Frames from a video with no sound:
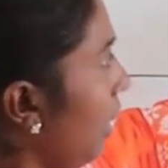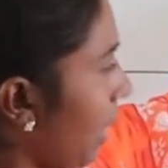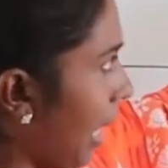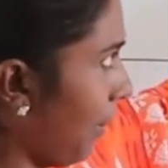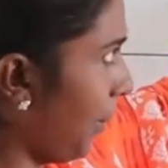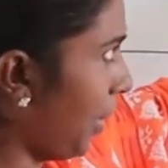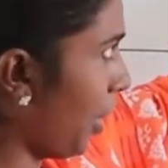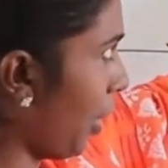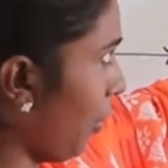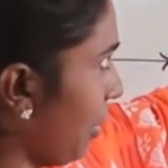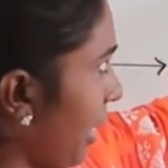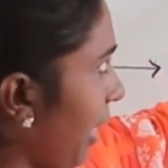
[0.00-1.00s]
carbon
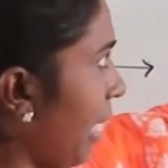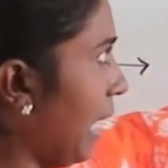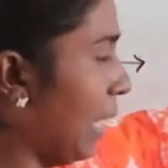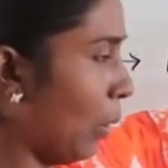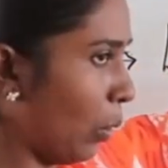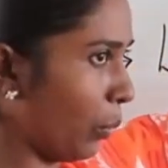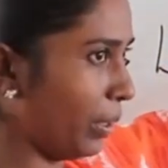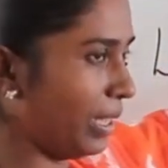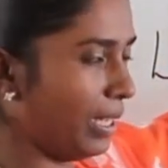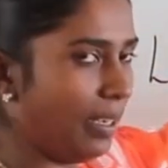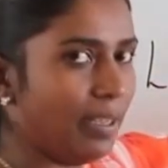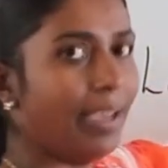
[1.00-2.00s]
dioxide, along with
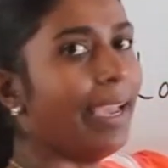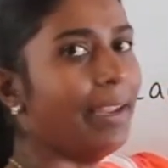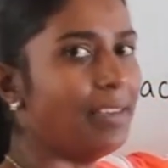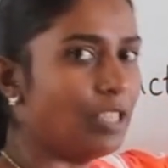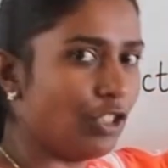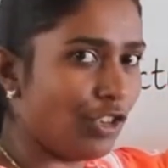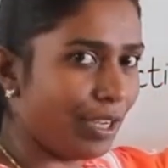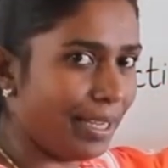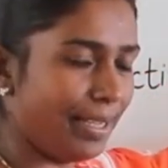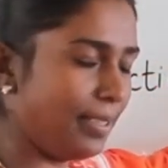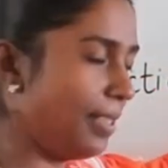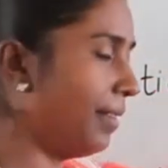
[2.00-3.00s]
it
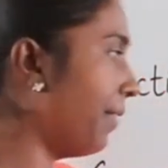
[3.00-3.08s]
energy is